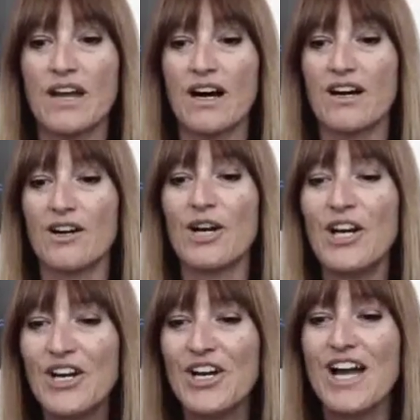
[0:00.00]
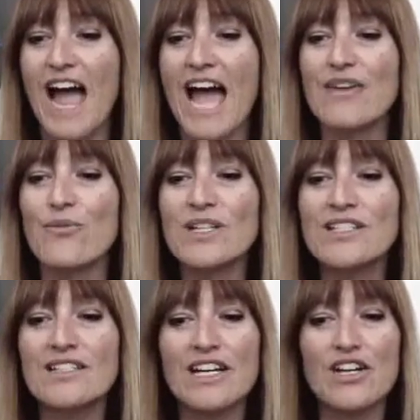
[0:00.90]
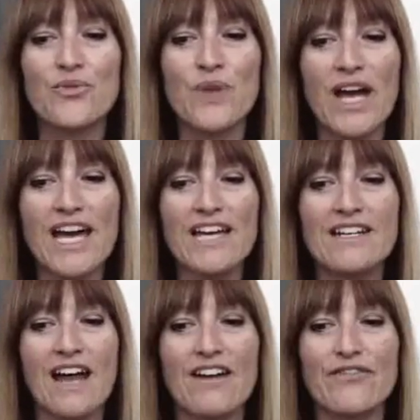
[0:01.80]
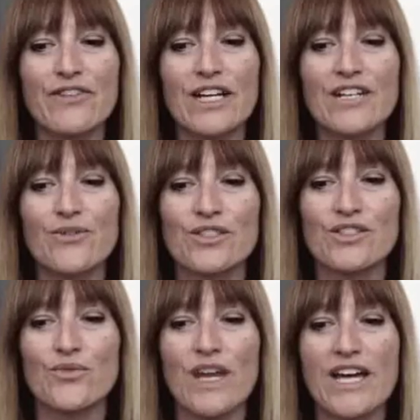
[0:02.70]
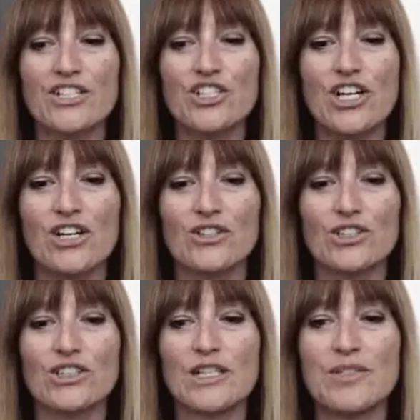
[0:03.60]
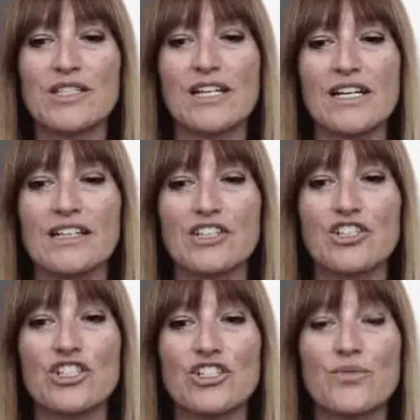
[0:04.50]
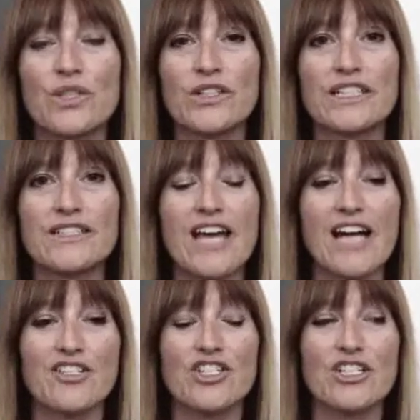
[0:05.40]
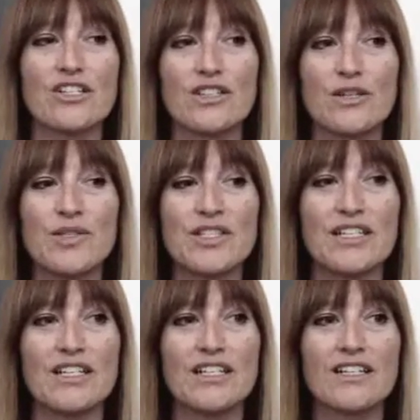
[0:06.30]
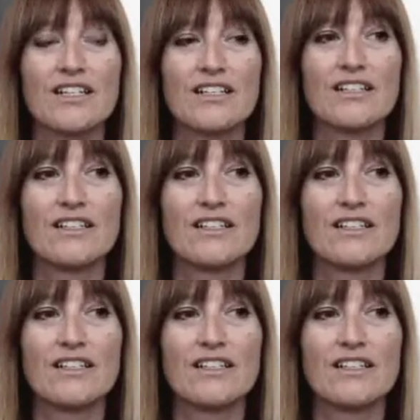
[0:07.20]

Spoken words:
and was it like a red? I feel like it was a reddish colored lipstick. Like, she's really attached to the lipstick.